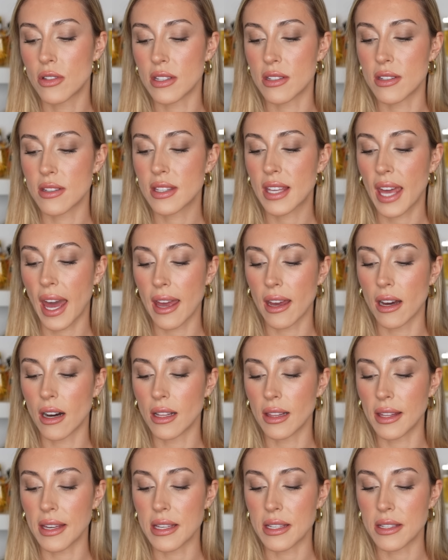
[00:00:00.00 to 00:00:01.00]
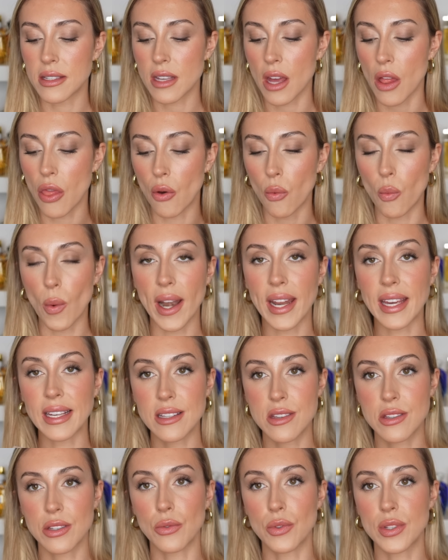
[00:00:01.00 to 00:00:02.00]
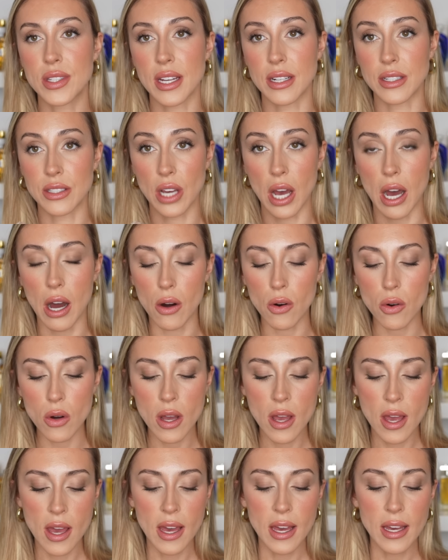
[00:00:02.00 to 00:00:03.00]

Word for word: This is Kayali's The Wedding Silk Santal.